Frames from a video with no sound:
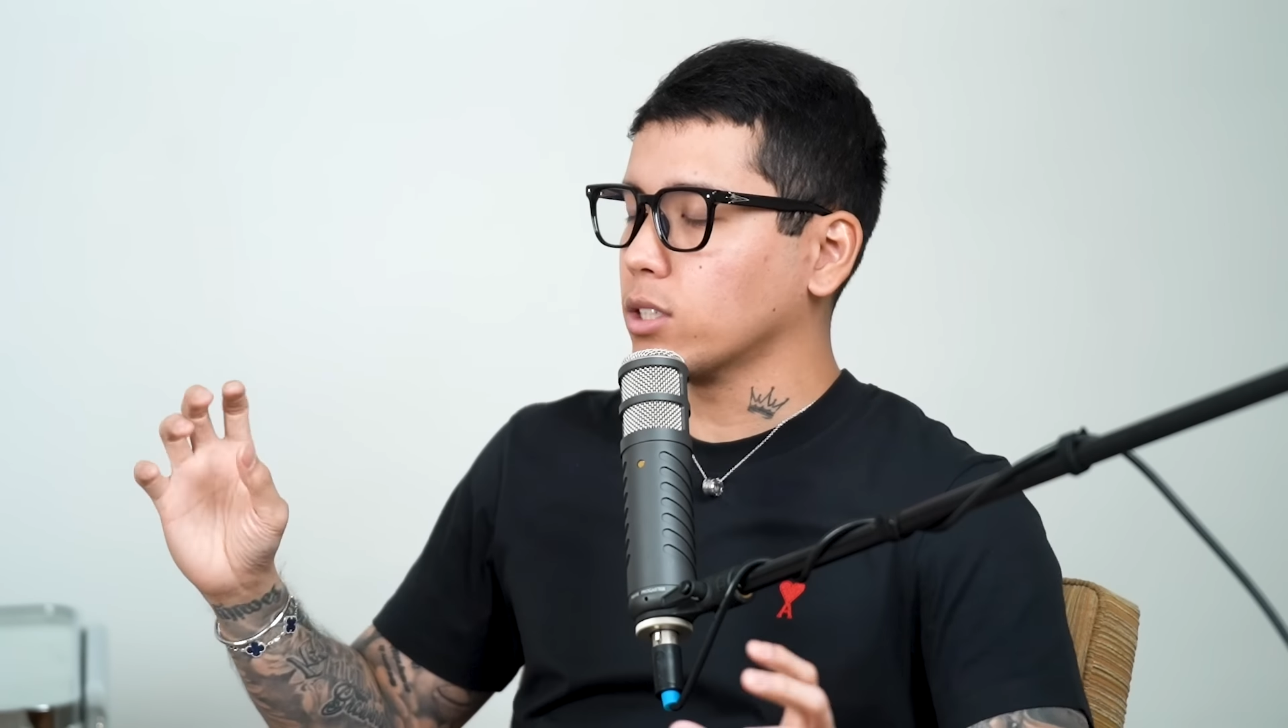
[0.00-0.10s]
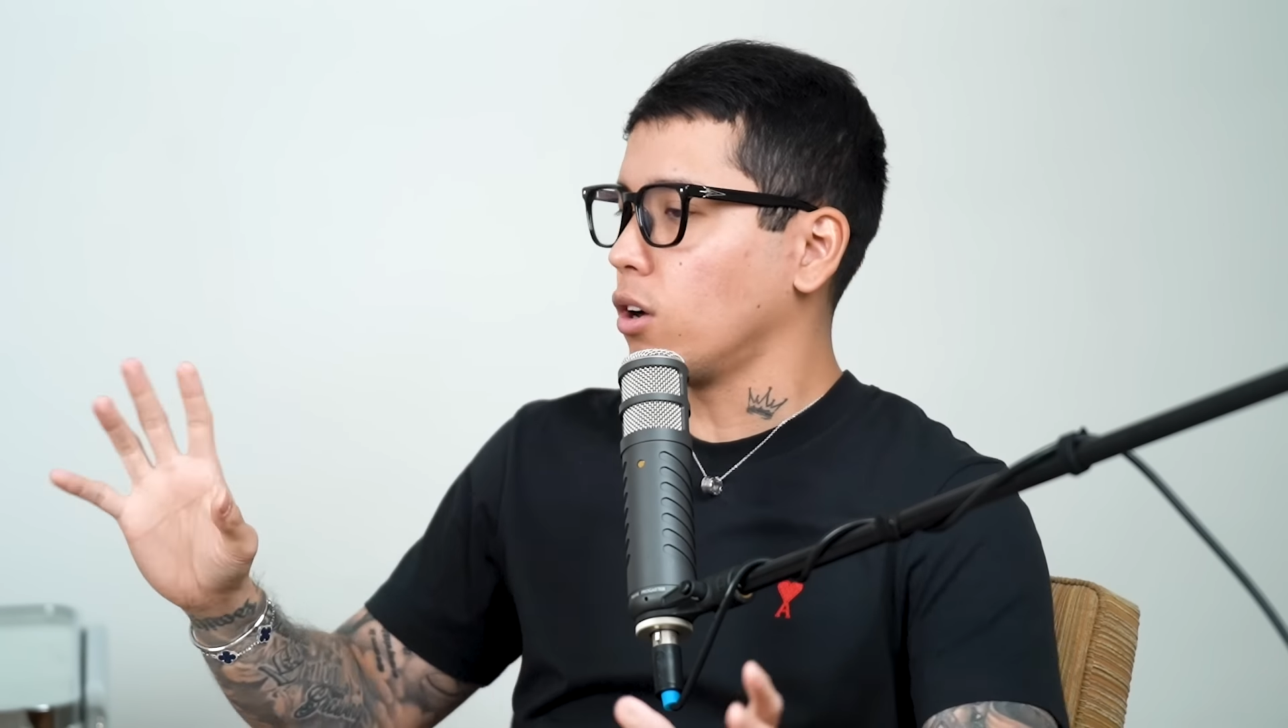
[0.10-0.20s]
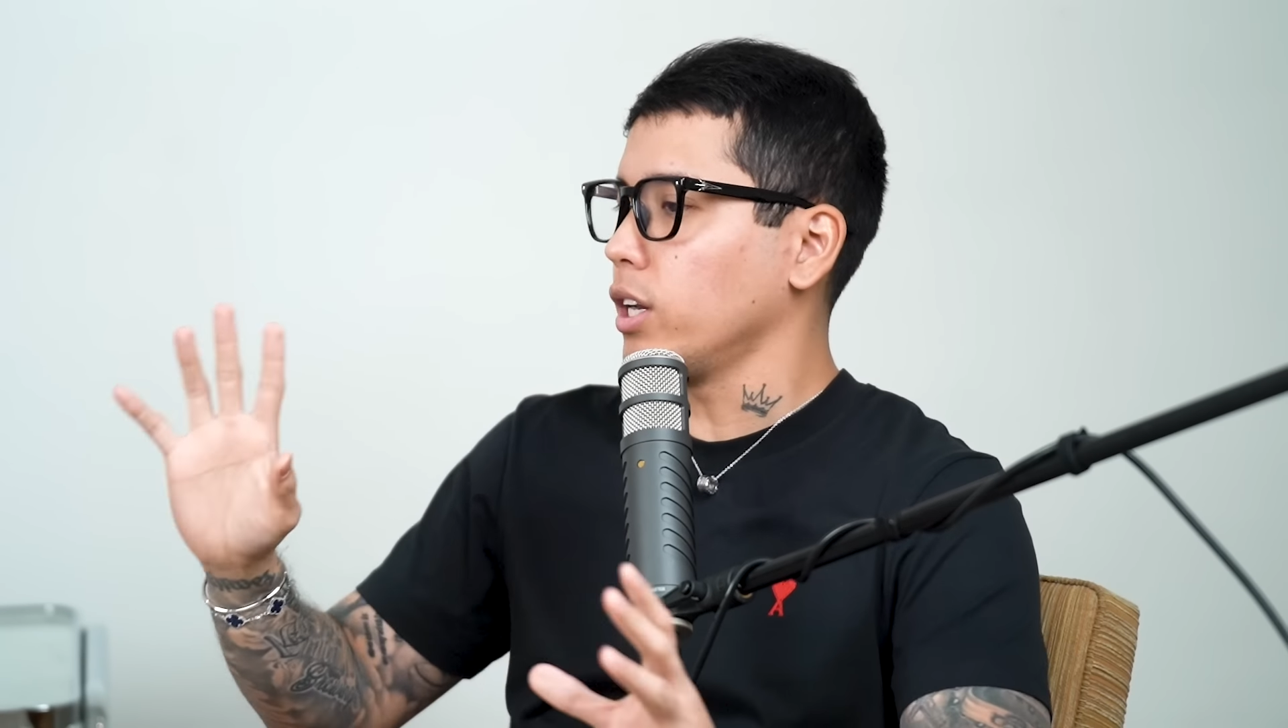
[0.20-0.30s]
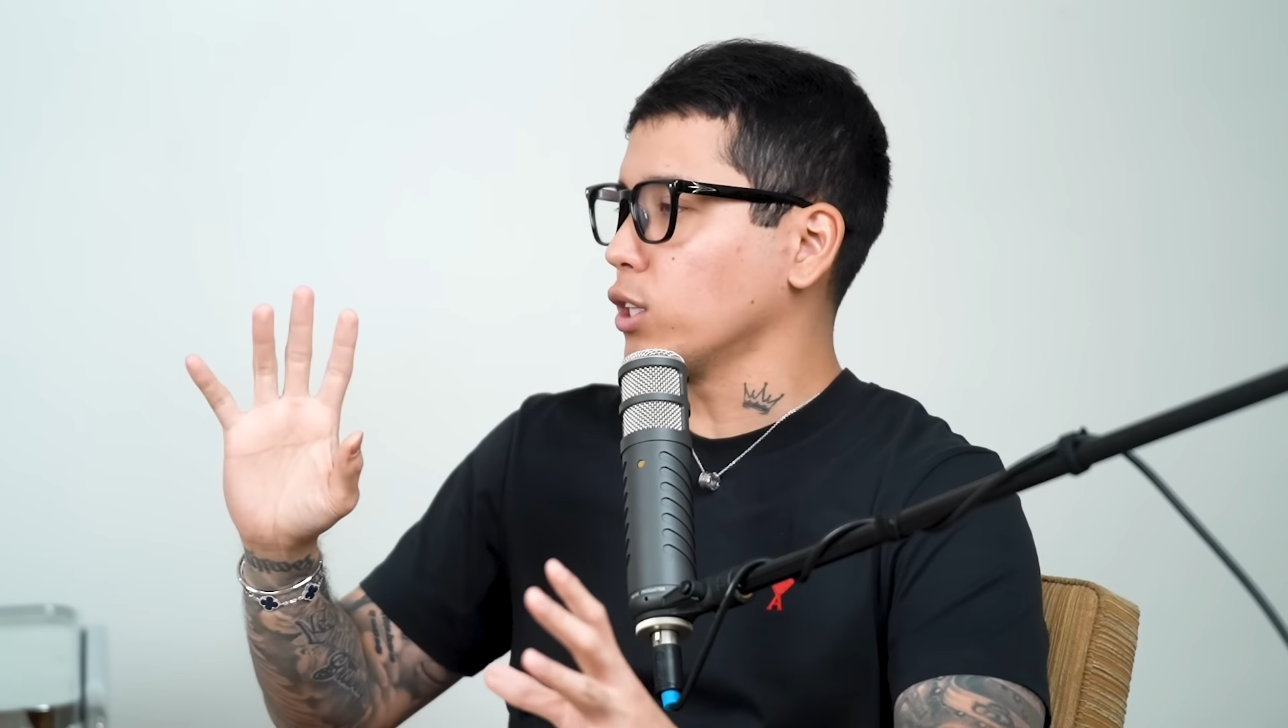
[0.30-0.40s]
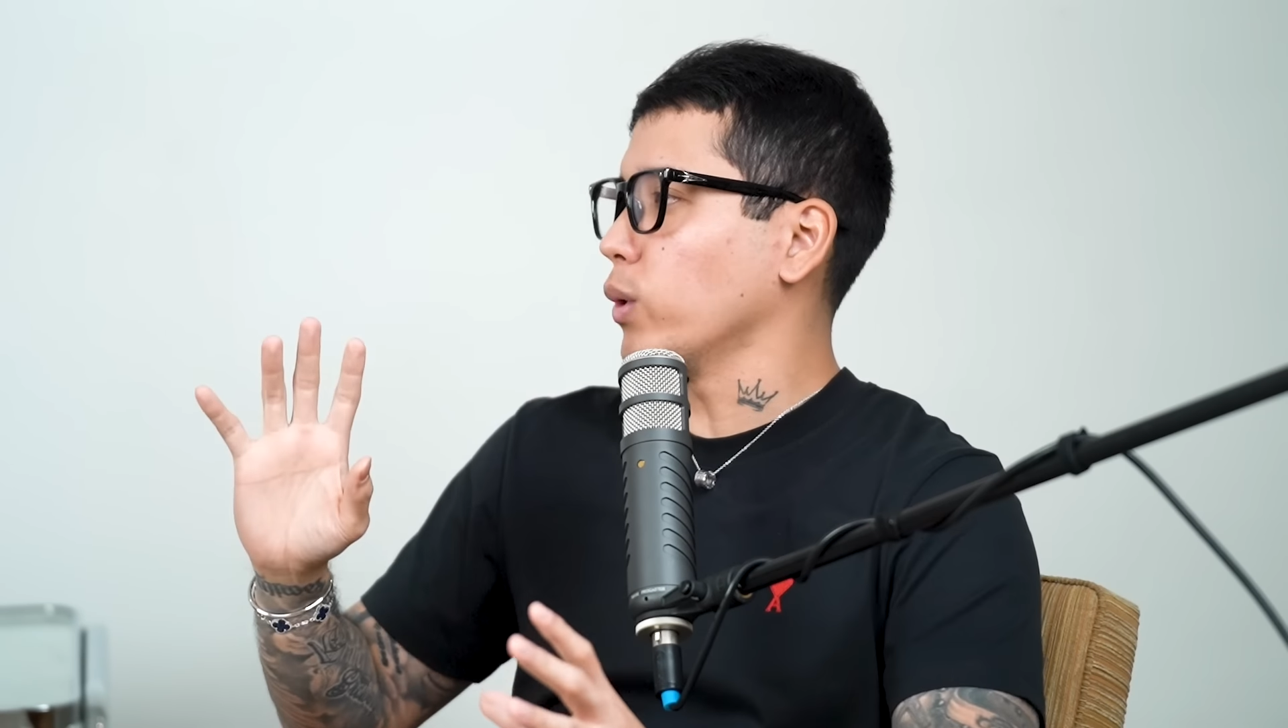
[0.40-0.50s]

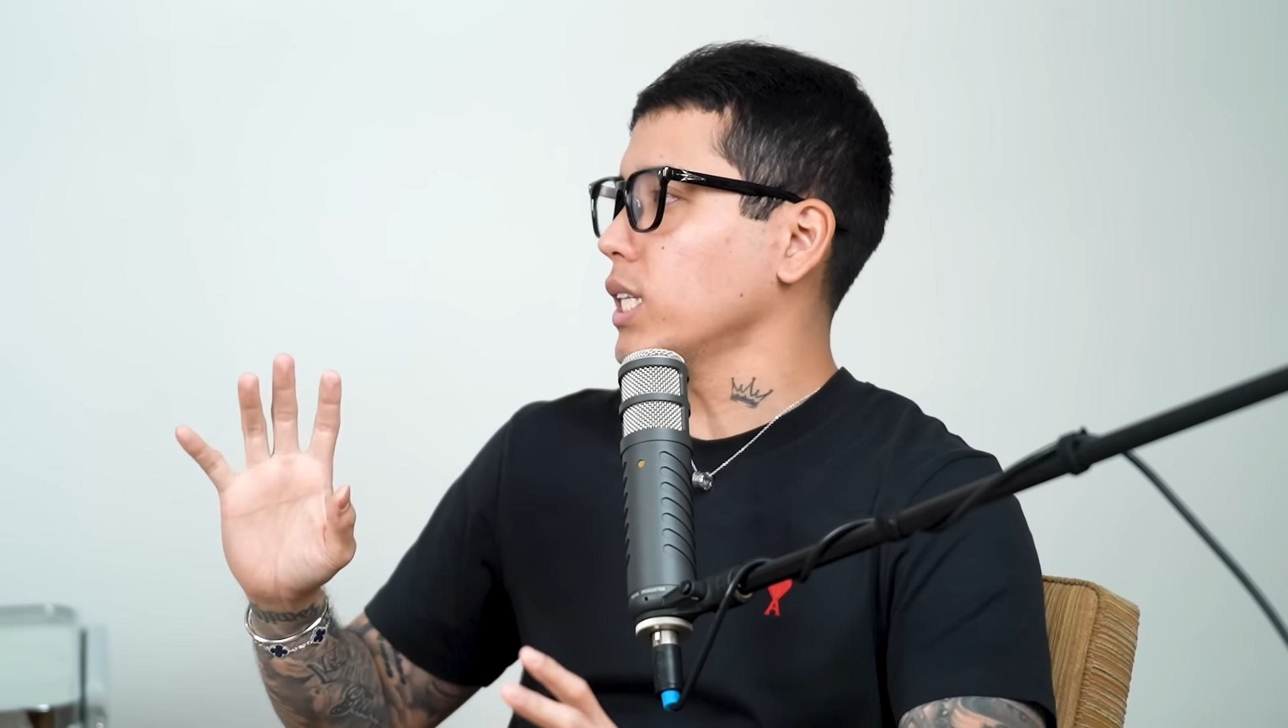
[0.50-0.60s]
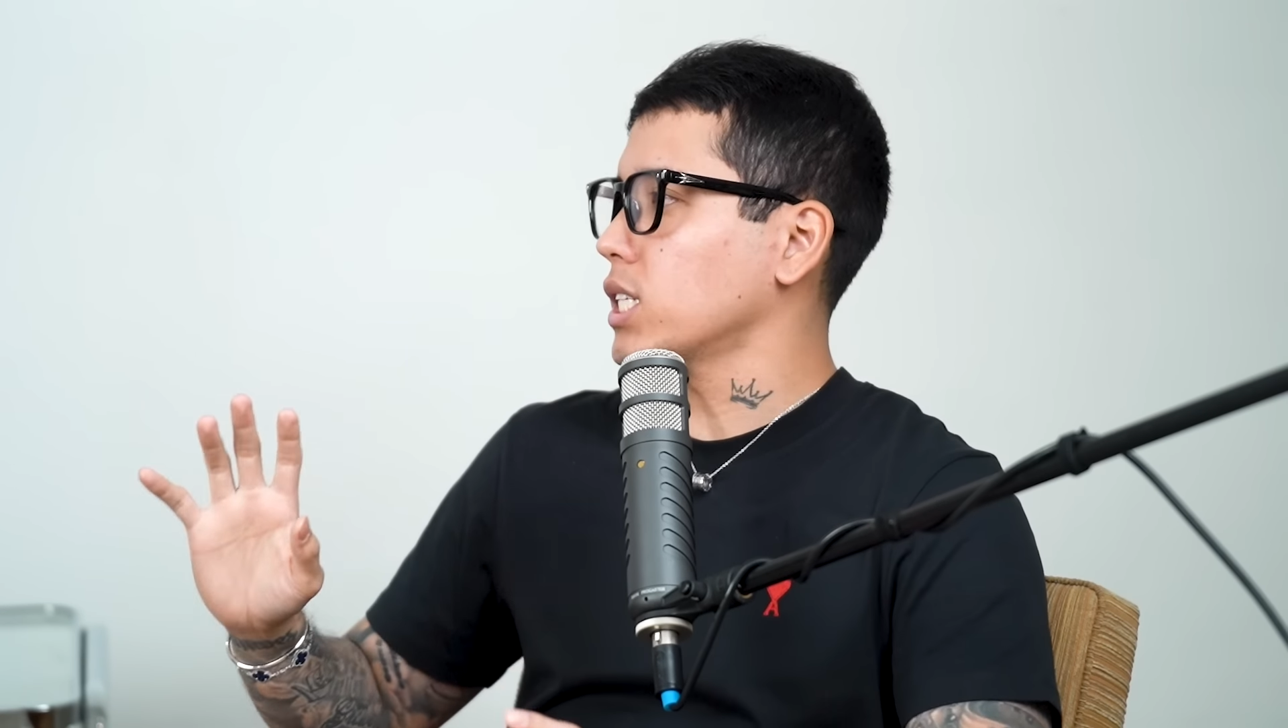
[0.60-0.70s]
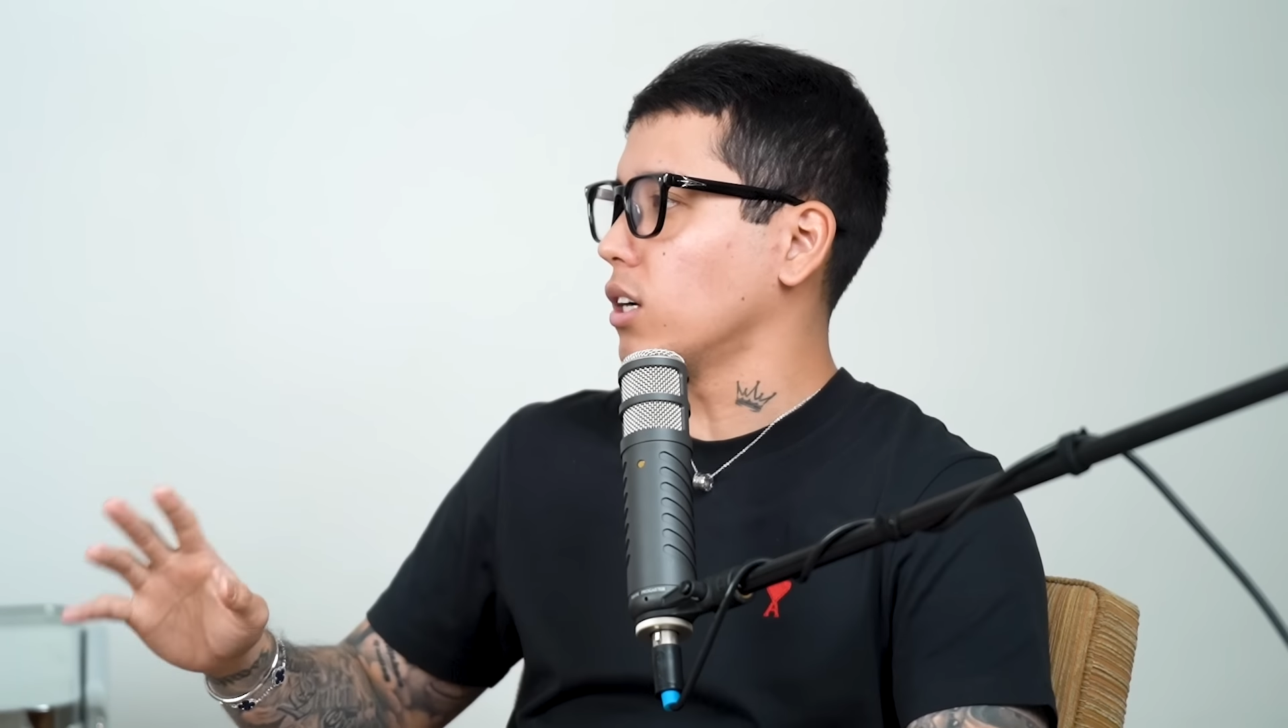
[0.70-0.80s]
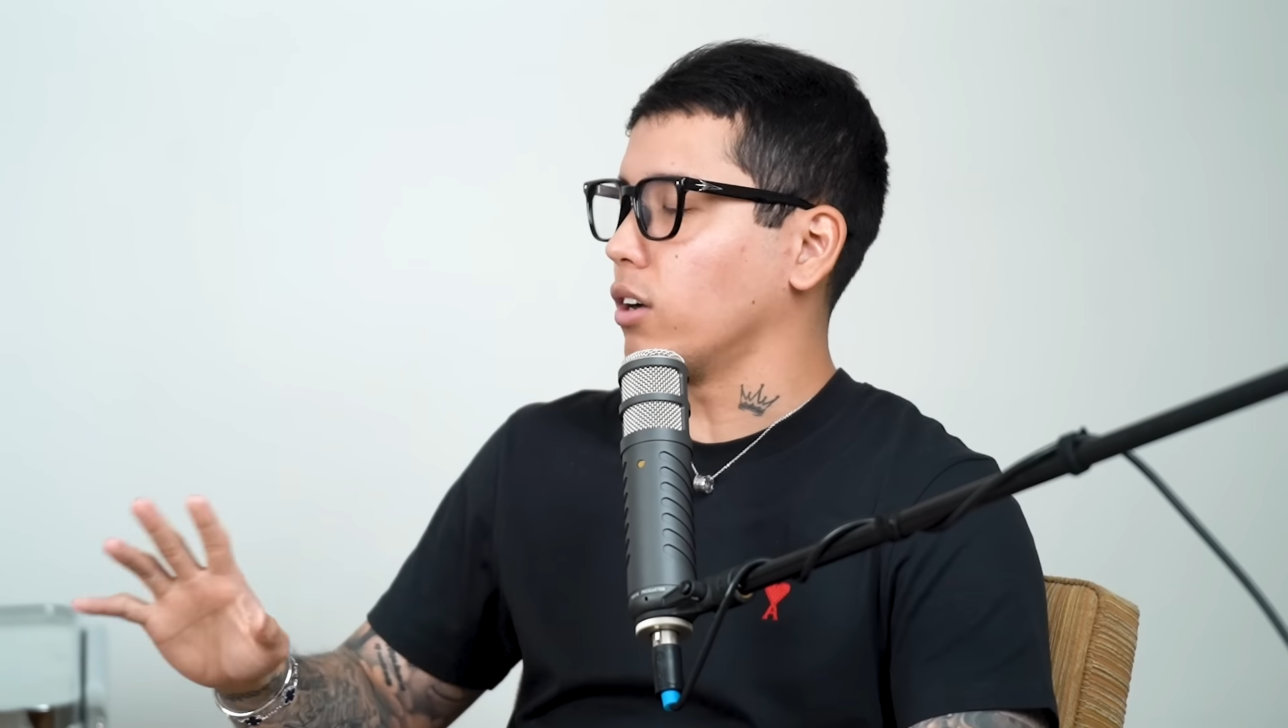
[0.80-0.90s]
call it quits,